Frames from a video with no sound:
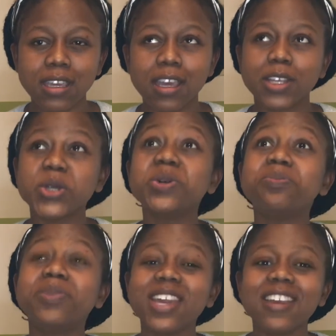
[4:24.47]

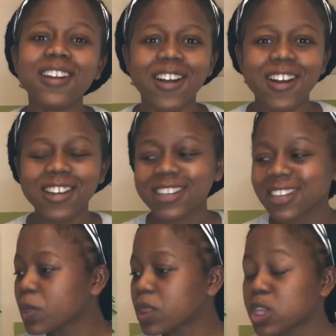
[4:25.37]
obey
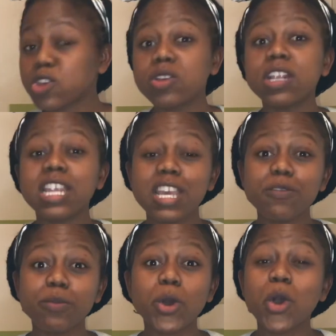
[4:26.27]
God, to live
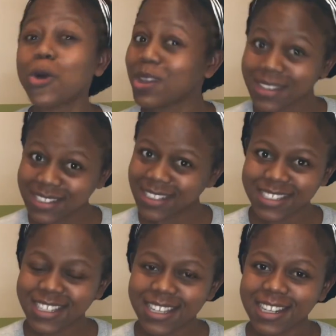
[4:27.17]
more
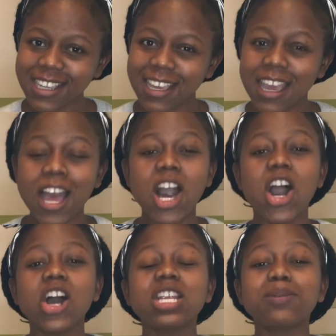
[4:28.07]
holistically
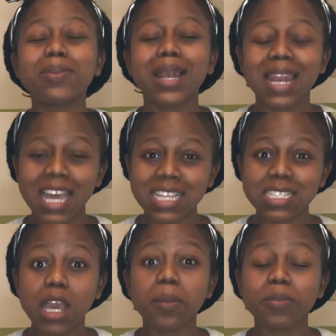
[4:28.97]
on a
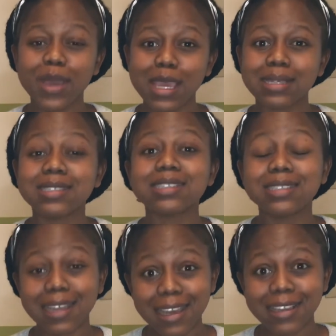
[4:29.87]
plant-based
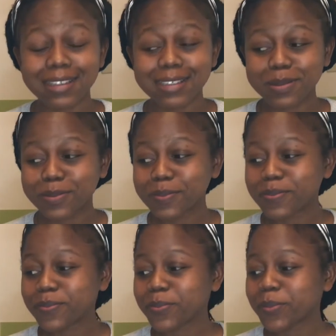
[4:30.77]
diet.
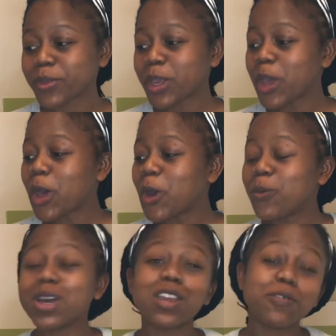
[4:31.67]

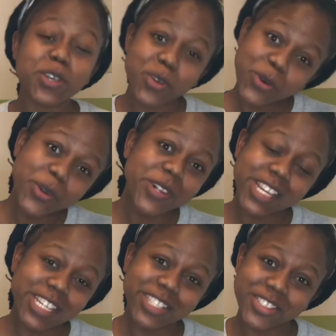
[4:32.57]
Whatever your call
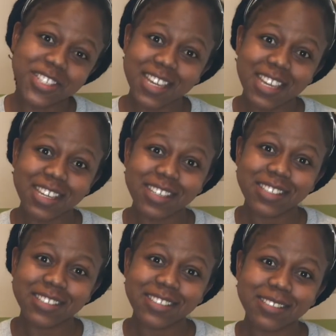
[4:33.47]
is today,
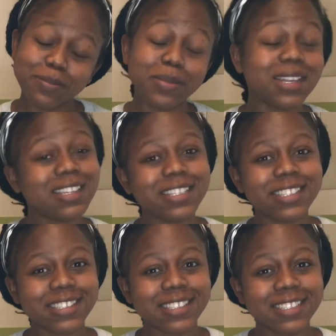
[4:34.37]

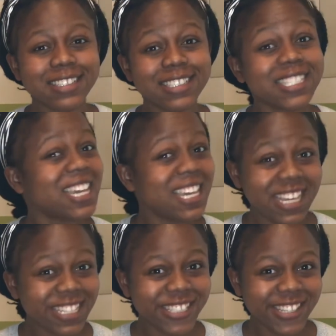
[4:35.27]
please take
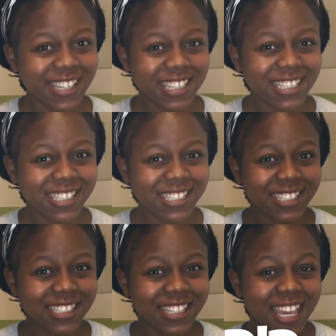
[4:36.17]
heed to it.
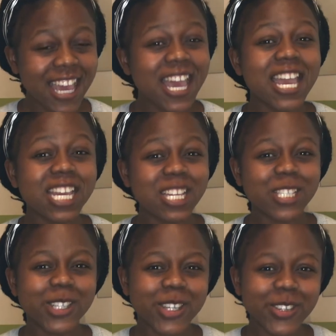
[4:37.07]

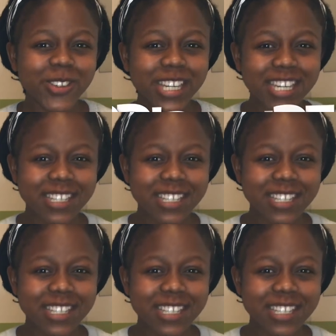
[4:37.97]
Enjoy your week.